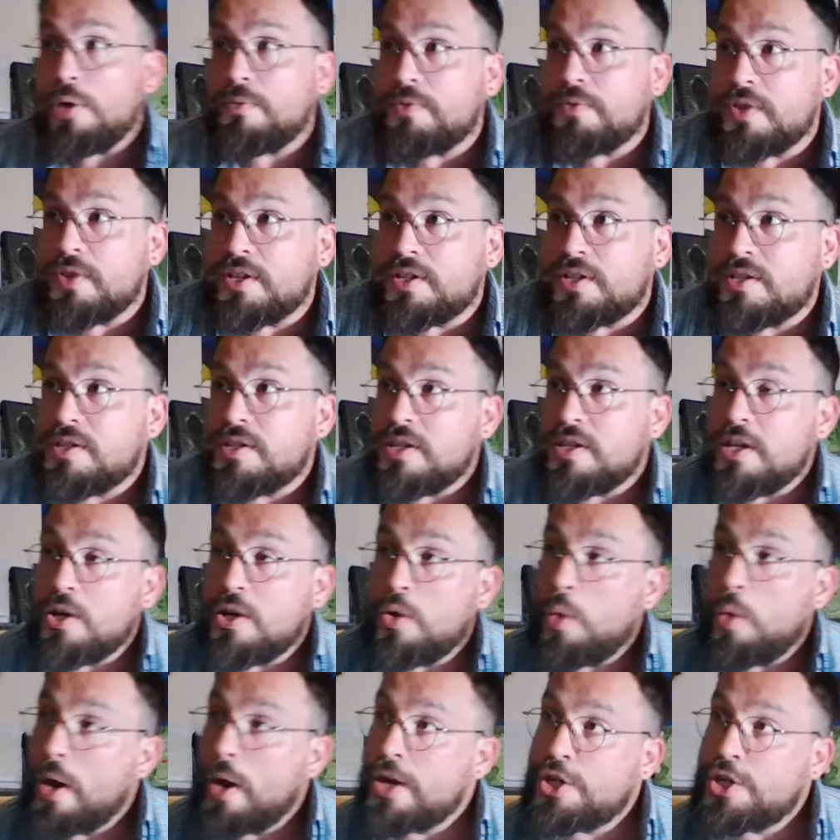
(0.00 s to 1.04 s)
of this
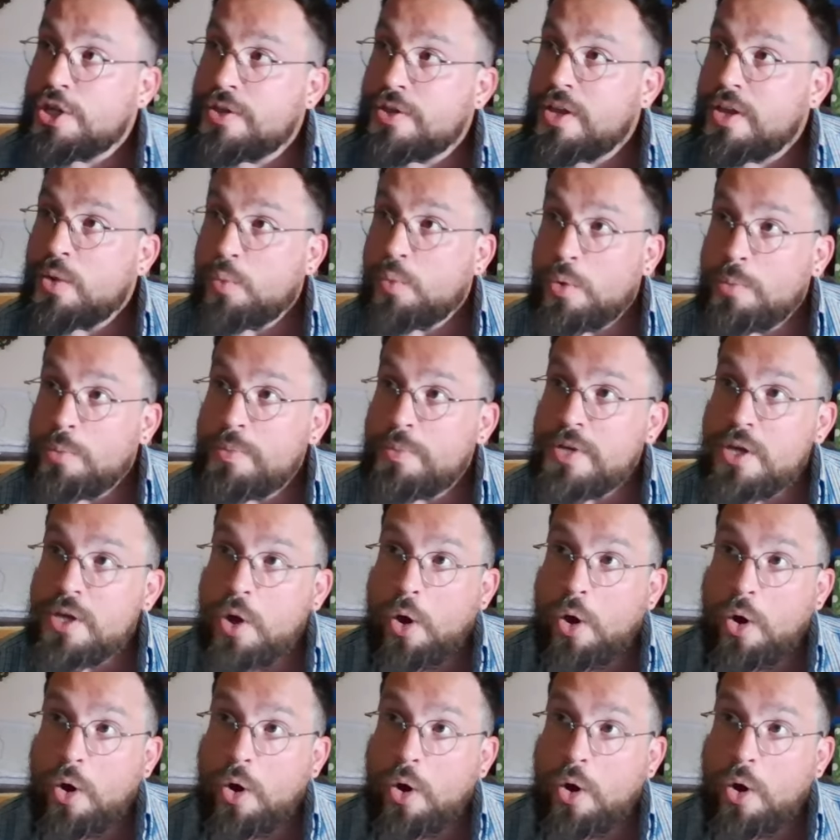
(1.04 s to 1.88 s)
equation that will be